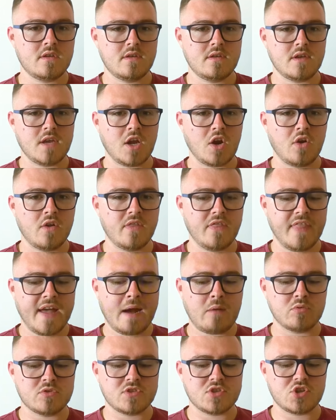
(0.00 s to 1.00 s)
You know,
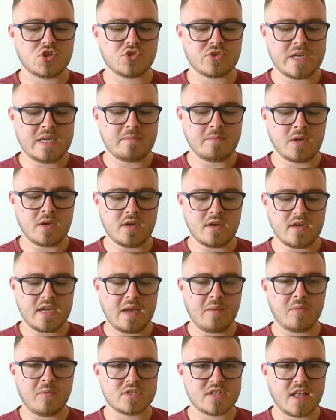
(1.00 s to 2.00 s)
that was the treatment.
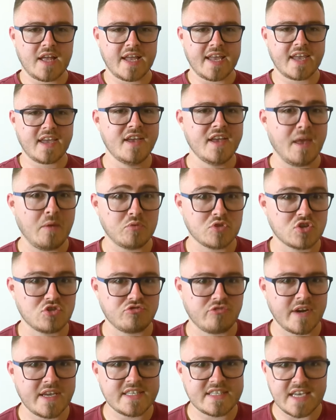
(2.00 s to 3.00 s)
It was like, it was
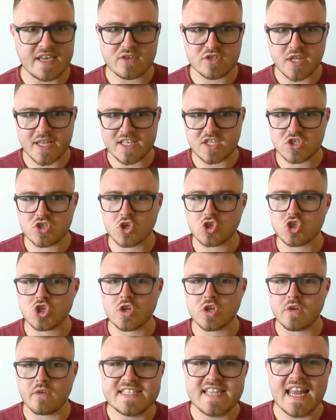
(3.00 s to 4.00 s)
crazy. It was like such
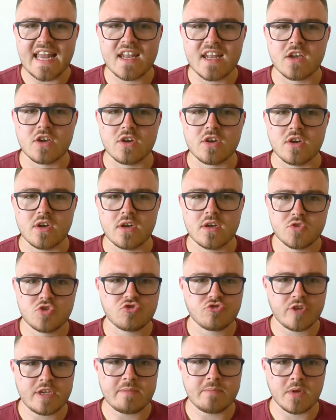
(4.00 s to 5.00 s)
a delicate
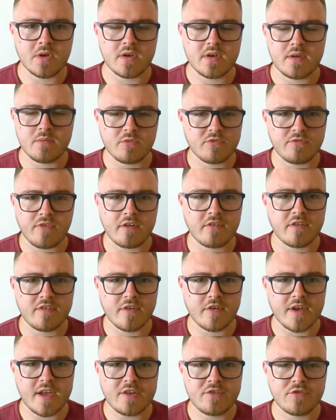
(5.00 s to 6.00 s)
treatment. It was very,
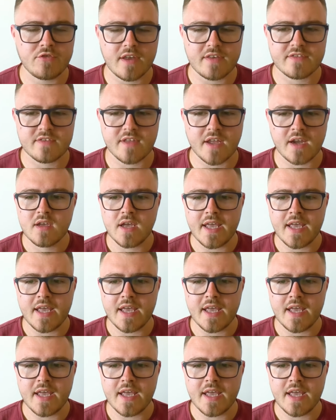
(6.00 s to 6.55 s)
very interesting.